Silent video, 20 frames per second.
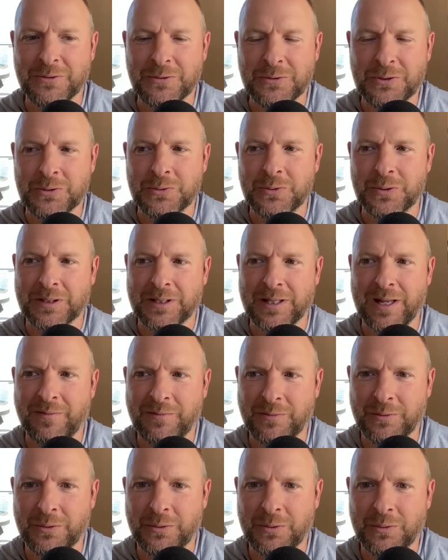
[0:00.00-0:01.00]
to a
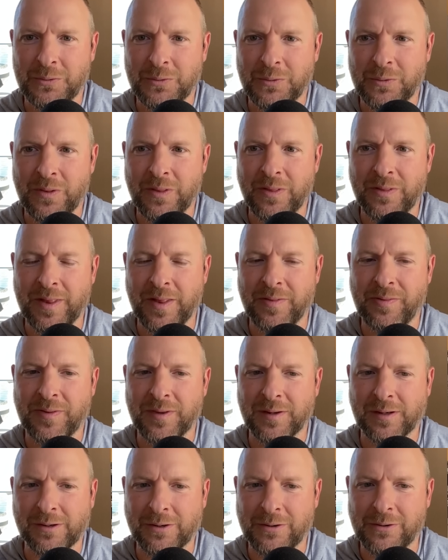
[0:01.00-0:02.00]
level that
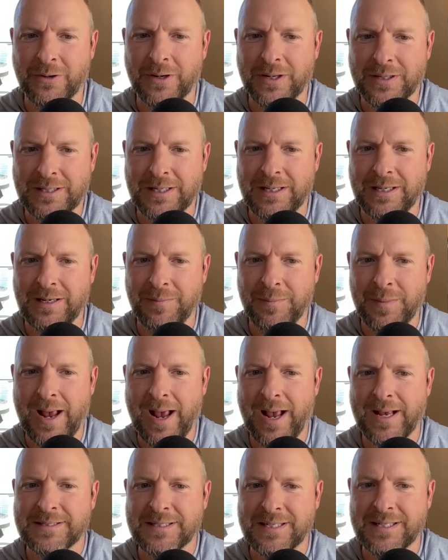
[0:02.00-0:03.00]
the current team
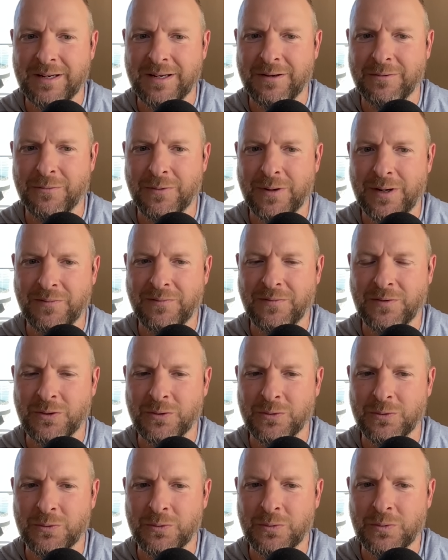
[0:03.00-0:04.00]
has to get rid of
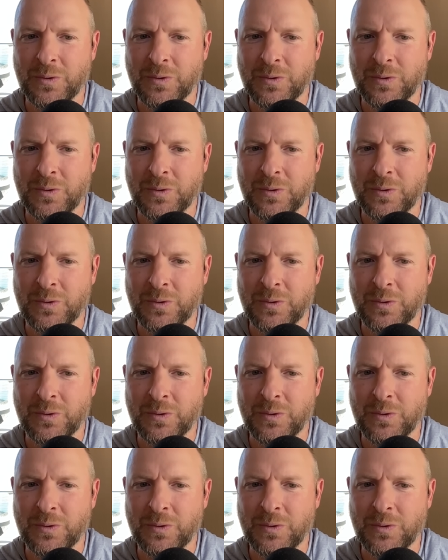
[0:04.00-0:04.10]
you,